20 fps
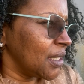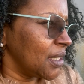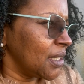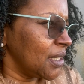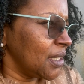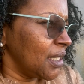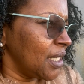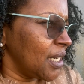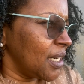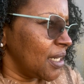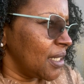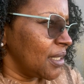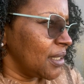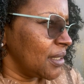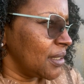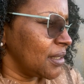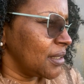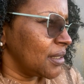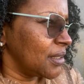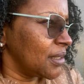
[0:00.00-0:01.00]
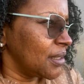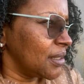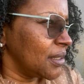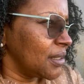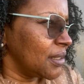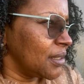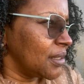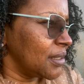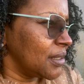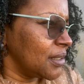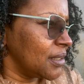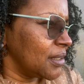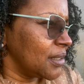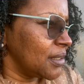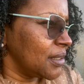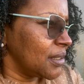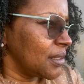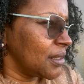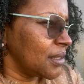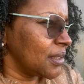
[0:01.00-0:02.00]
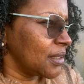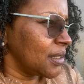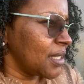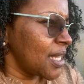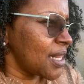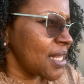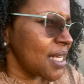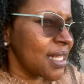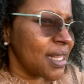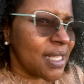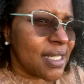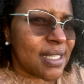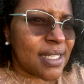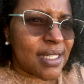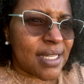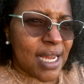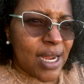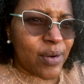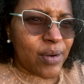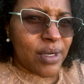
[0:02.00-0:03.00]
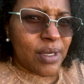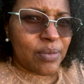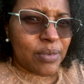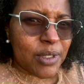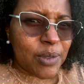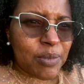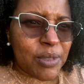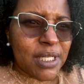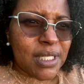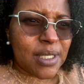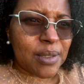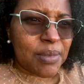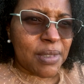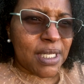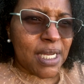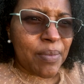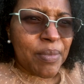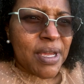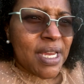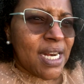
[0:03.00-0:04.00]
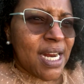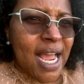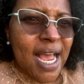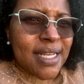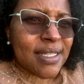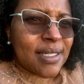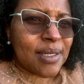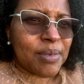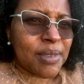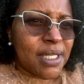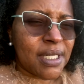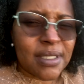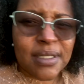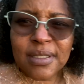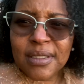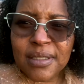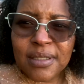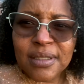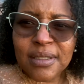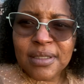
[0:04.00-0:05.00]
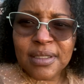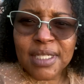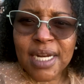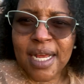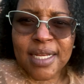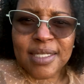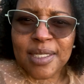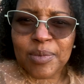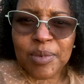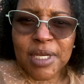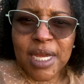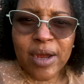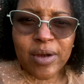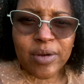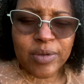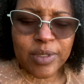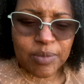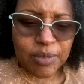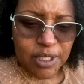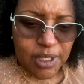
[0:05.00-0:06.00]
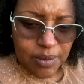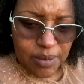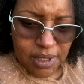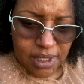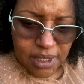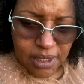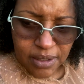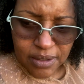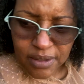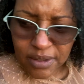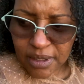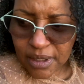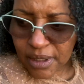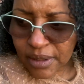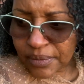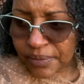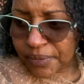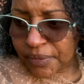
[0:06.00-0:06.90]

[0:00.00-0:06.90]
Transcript: yeah. I think this is how it was meant to be. I mean, it has to be. It has to be how it was meant to be. So,